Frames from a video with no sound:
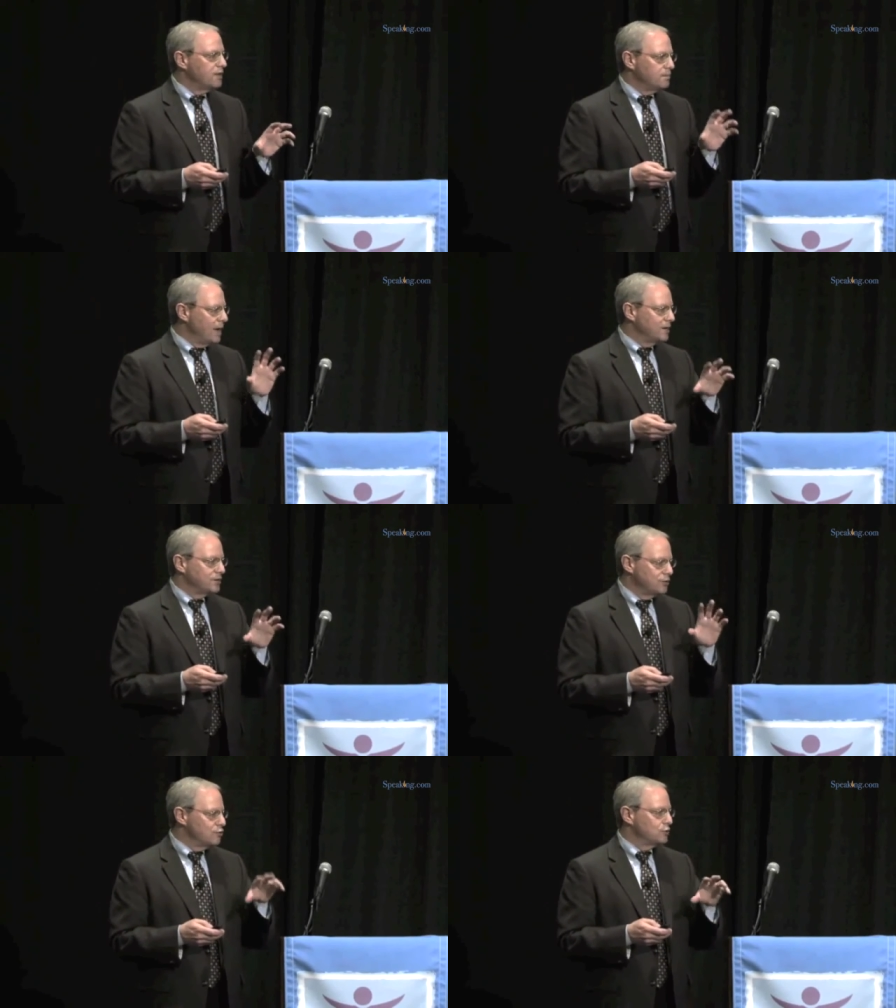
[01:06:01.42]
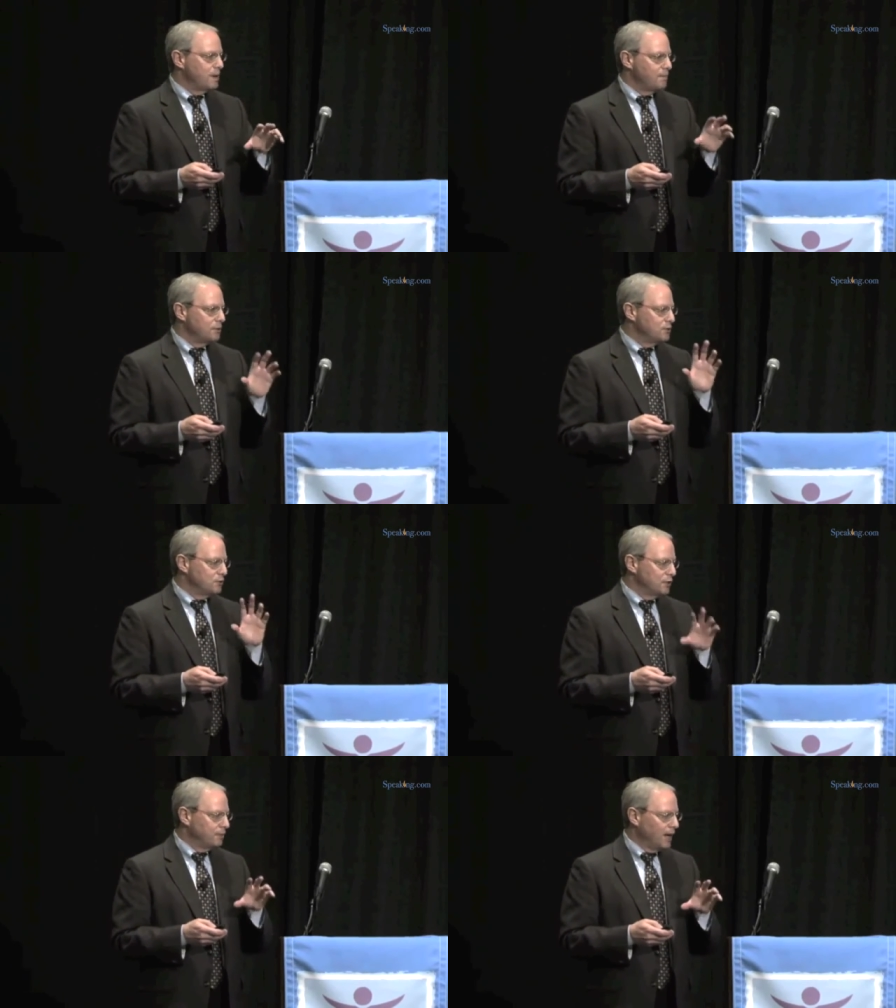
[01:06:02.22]
that makes the newspapers or
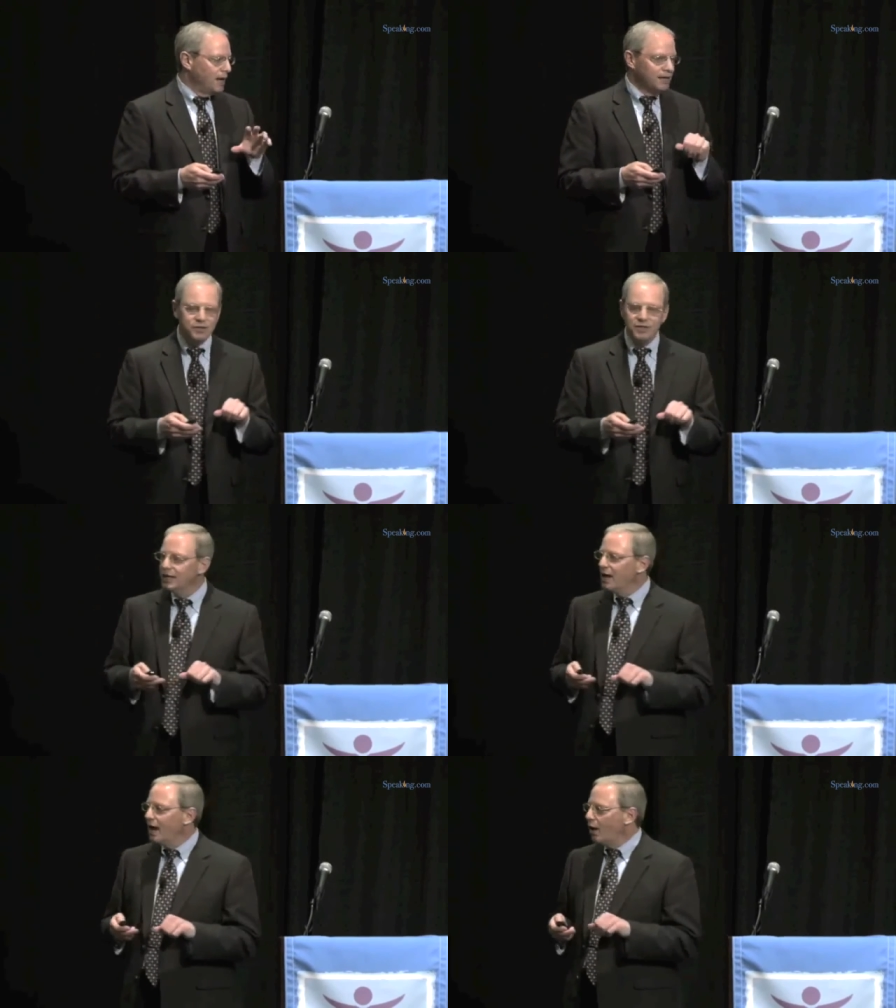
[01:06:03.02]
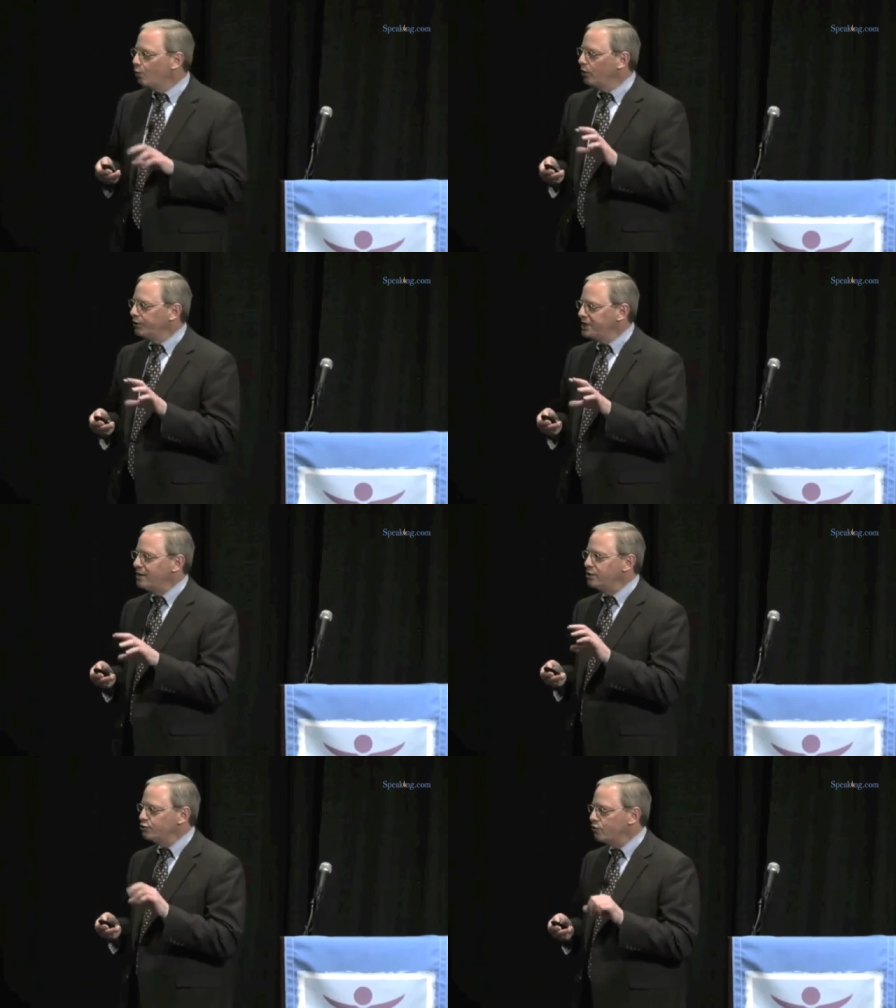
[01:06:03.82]
the blogs, will
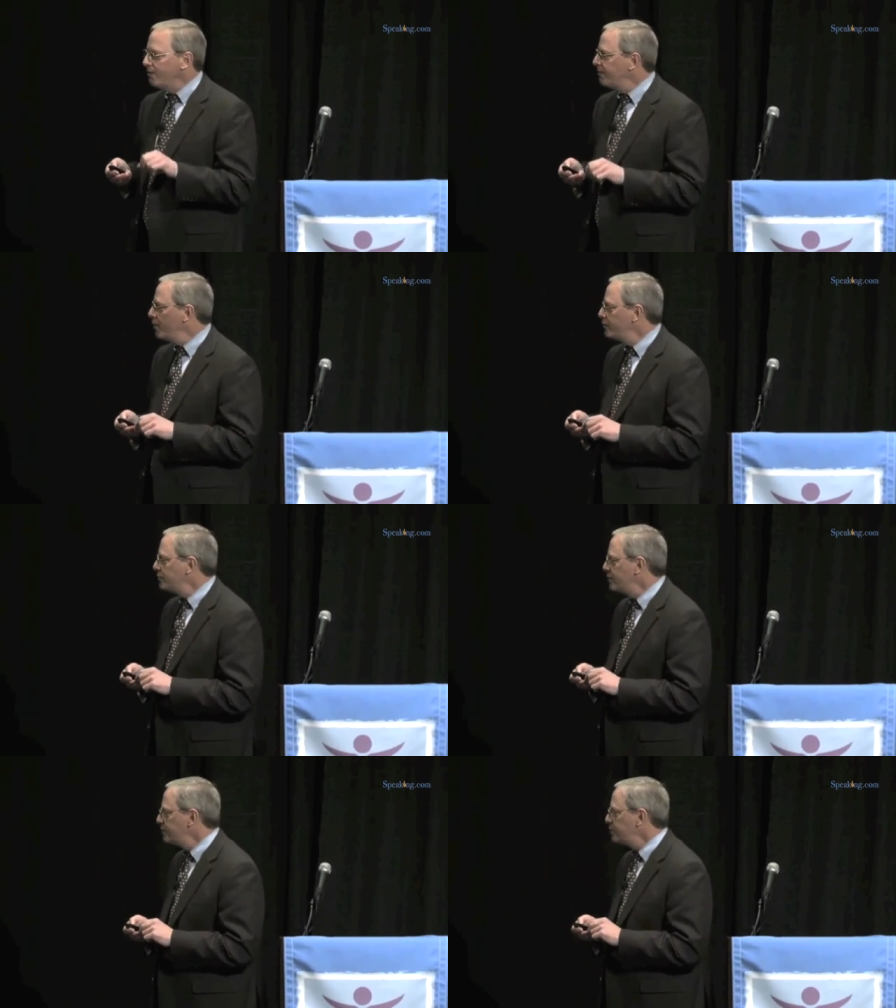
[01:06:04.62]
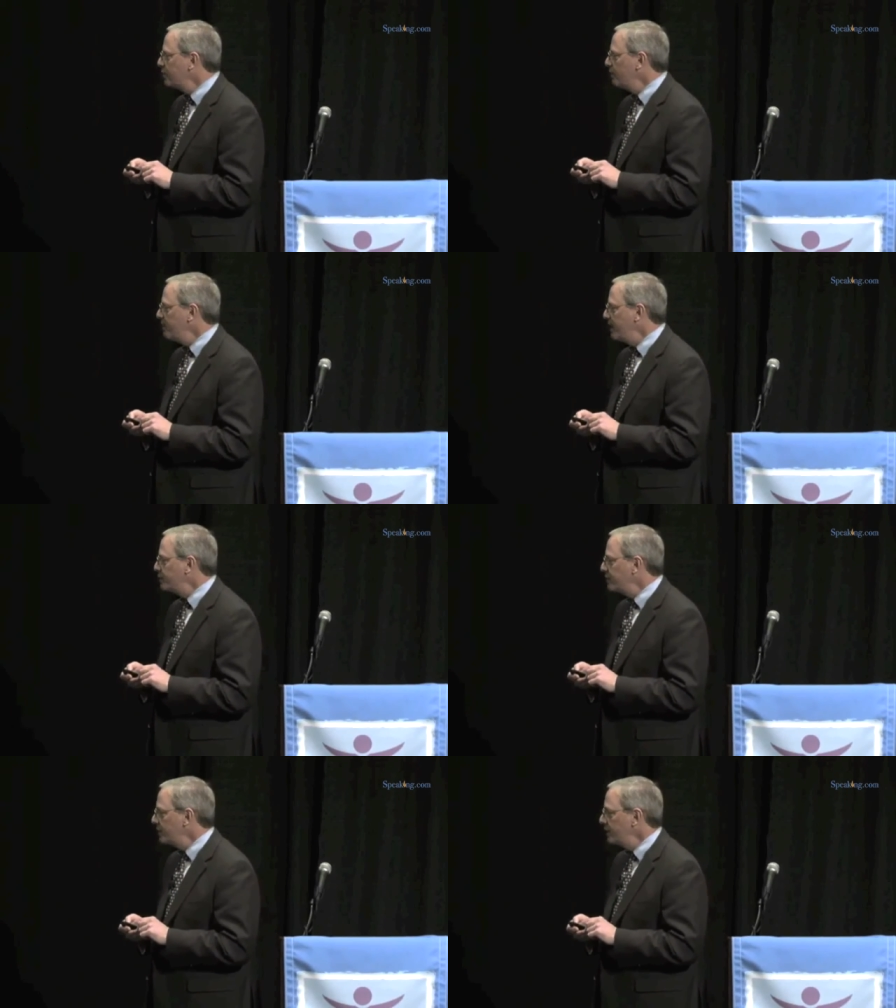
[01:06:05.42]
tend to trump those statistical
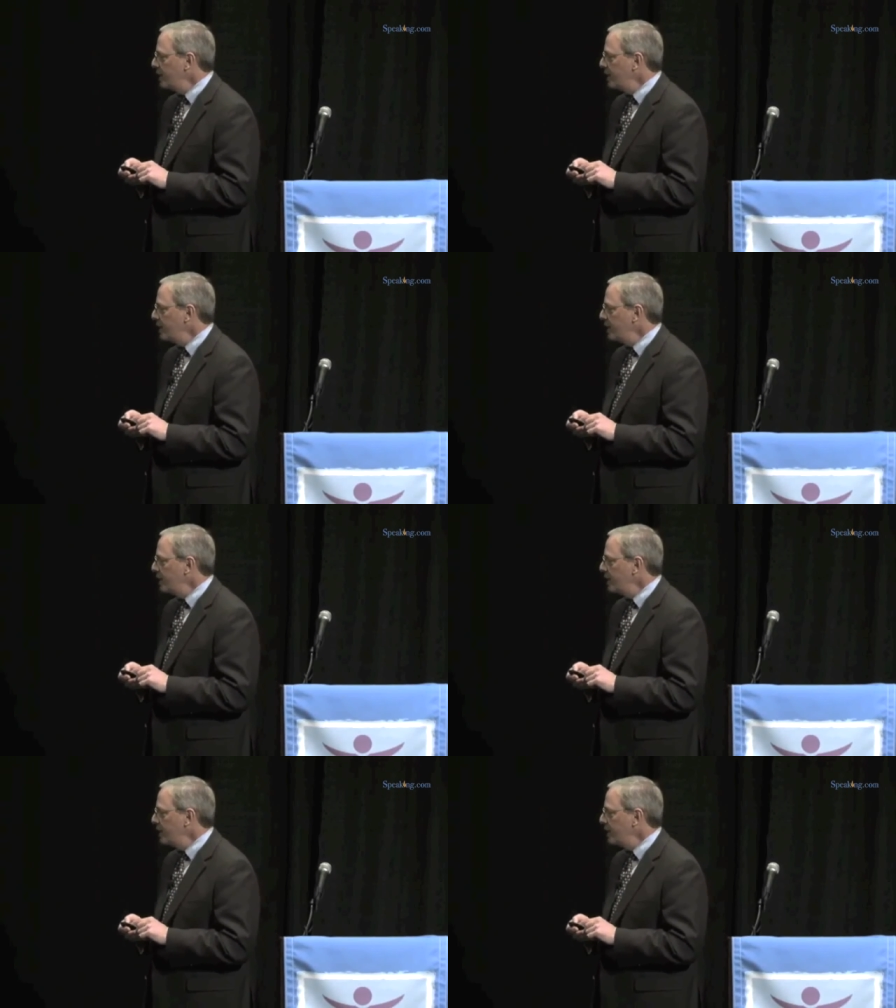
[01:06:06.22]
measures.